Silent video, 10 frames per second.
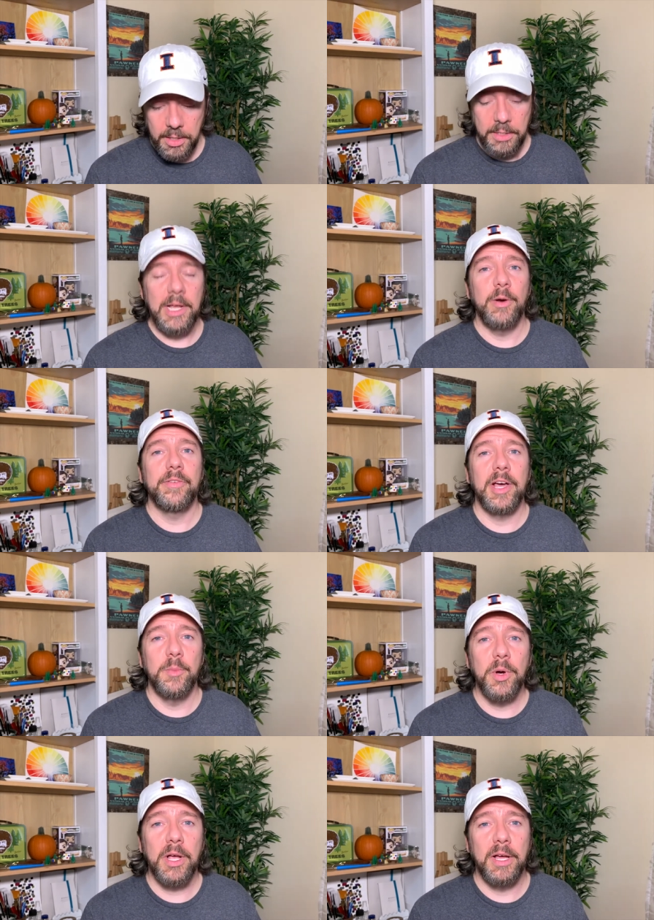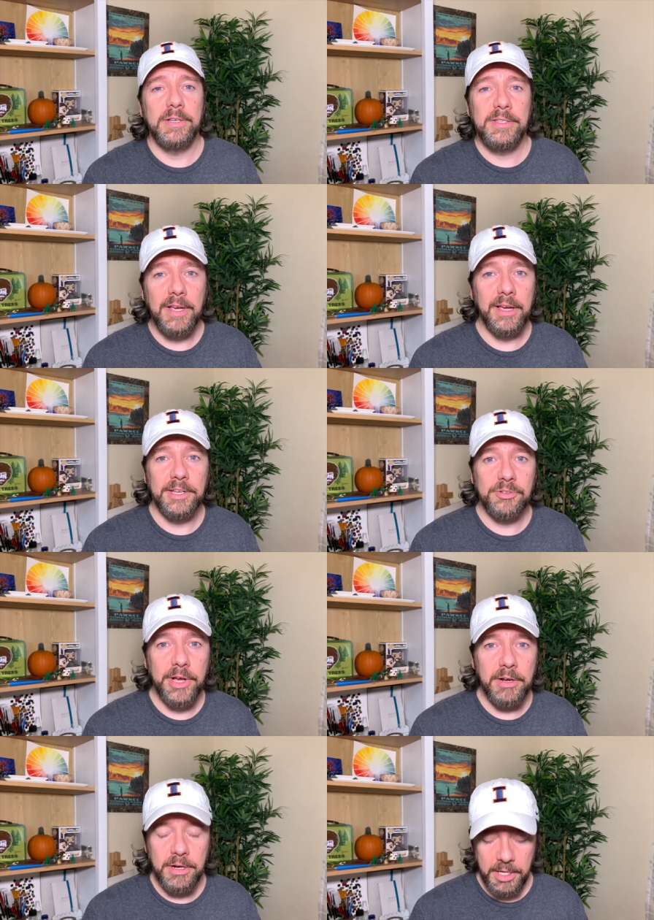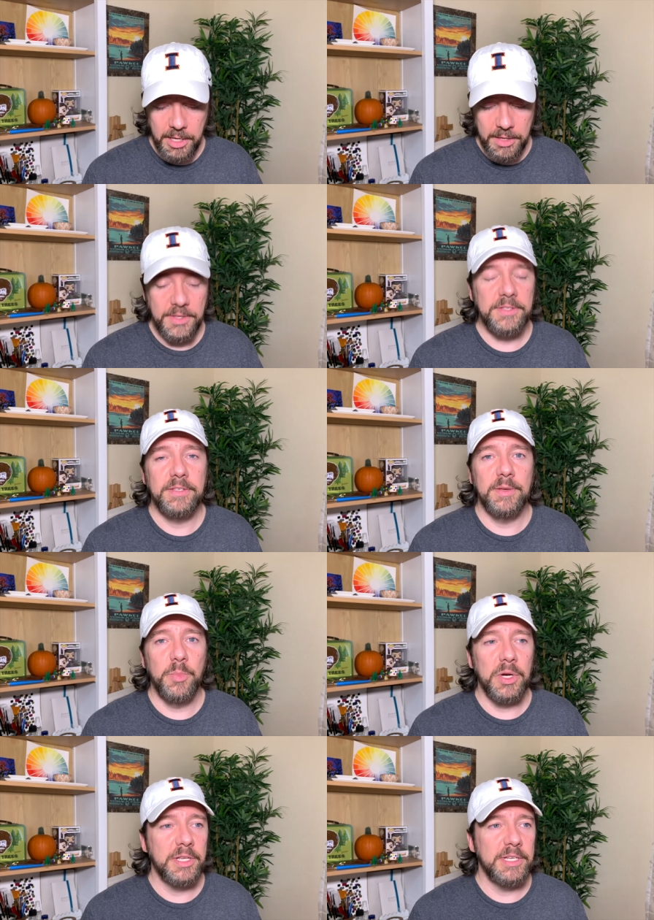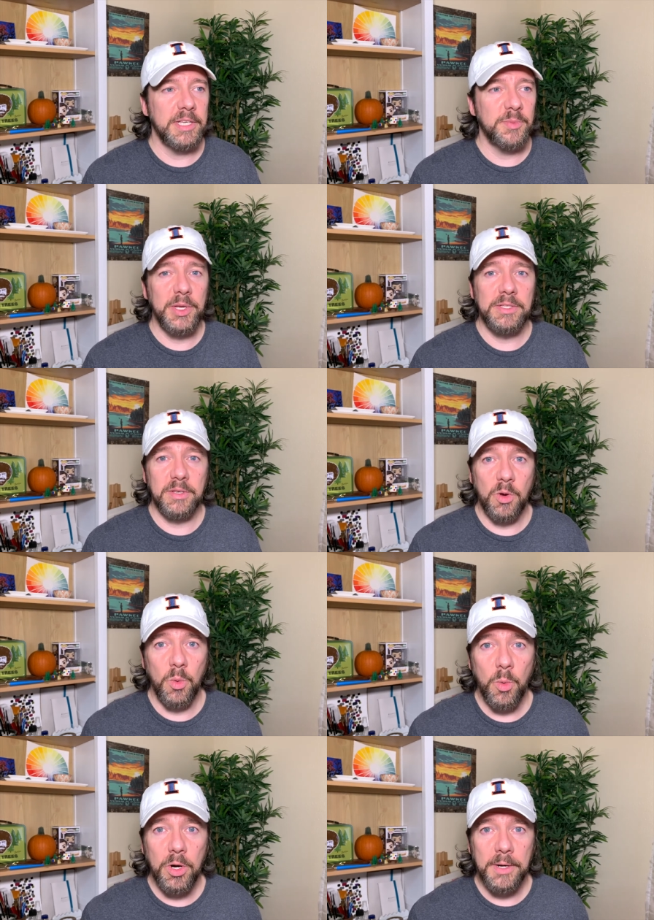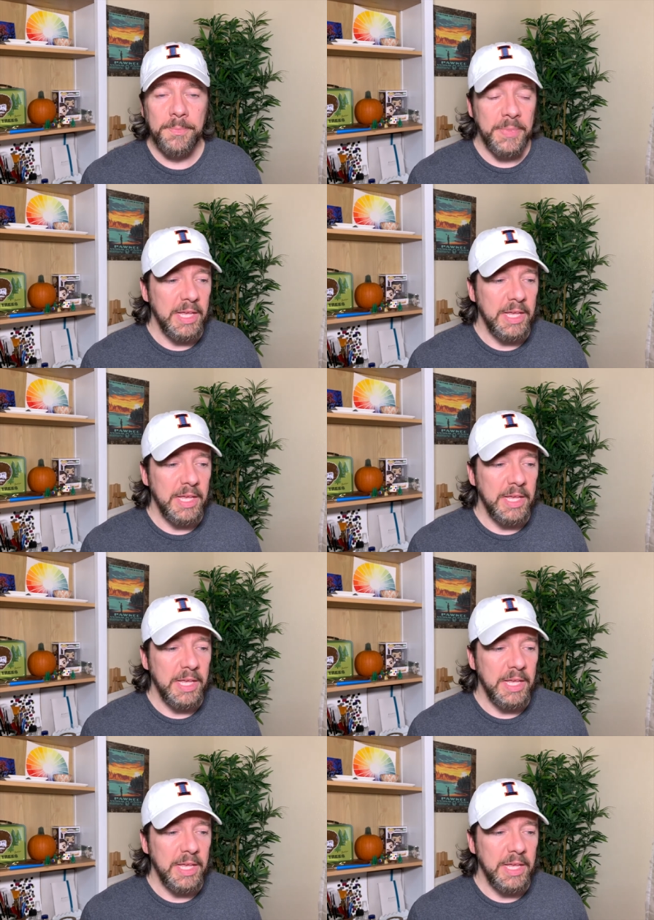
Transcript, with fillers: Now we've got a book on a CIA traitor. This book takes place in the Cold War.